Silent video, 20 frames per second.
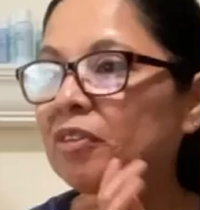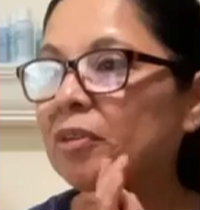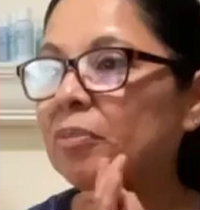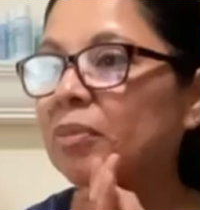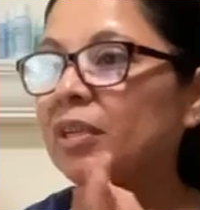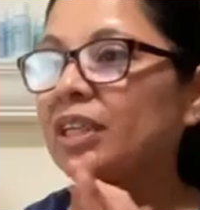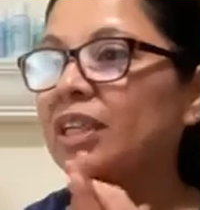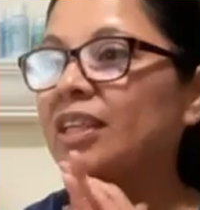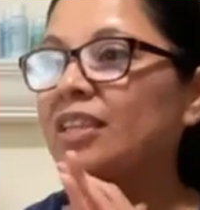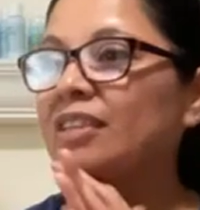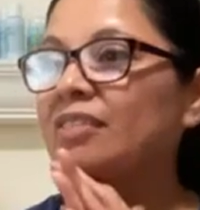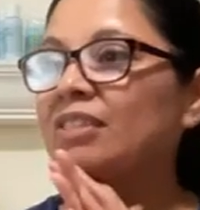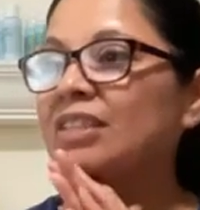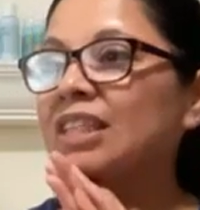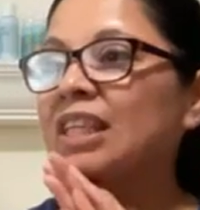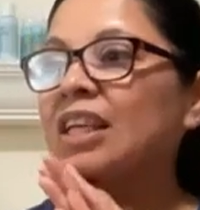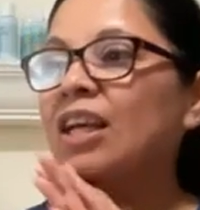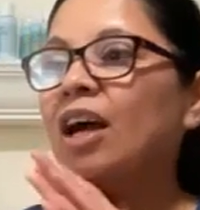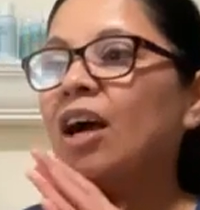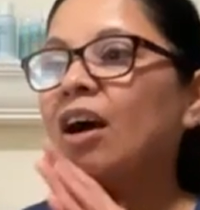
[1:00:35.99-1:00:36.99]
And here it
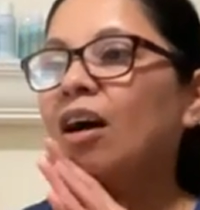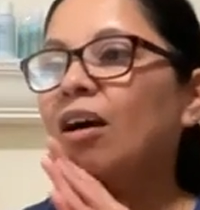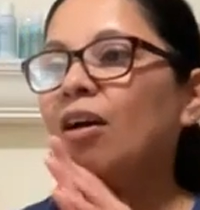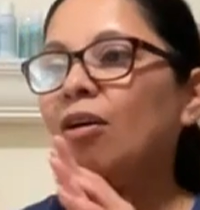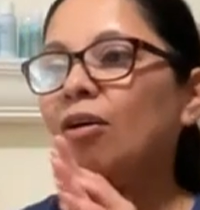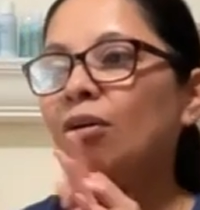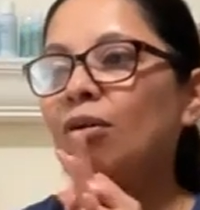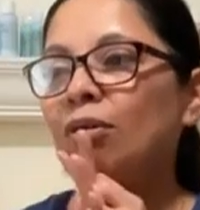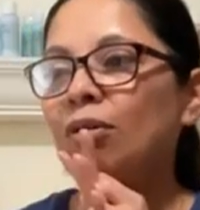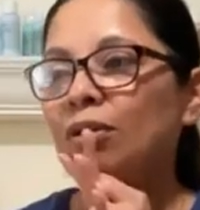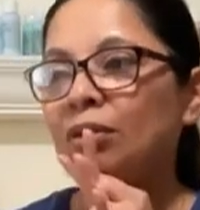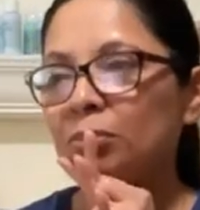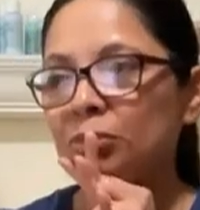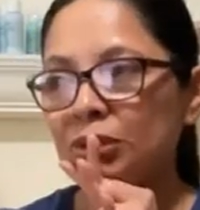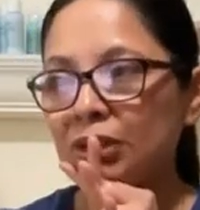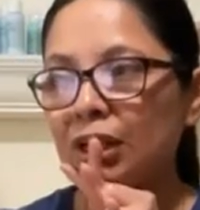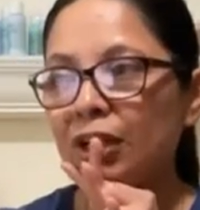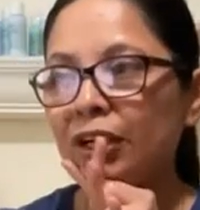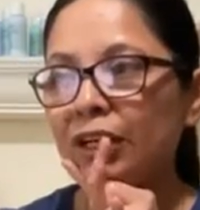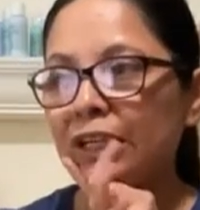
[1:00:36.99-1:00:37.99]
is. Oh,
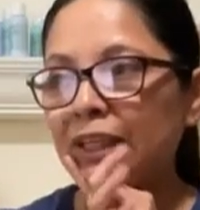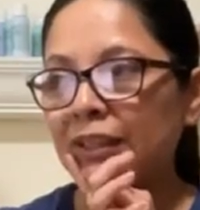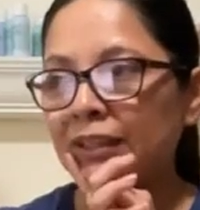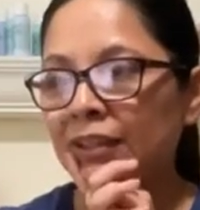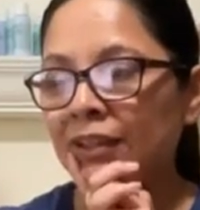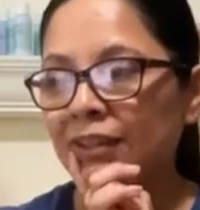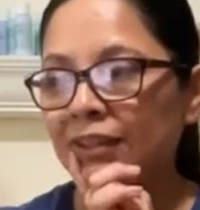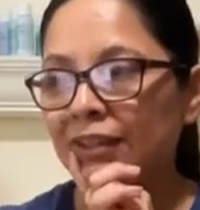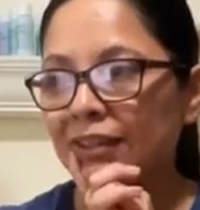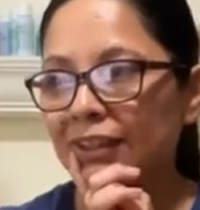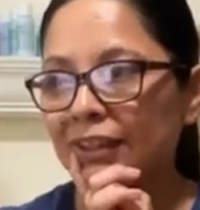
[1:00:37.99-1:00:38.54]
I'm sorry.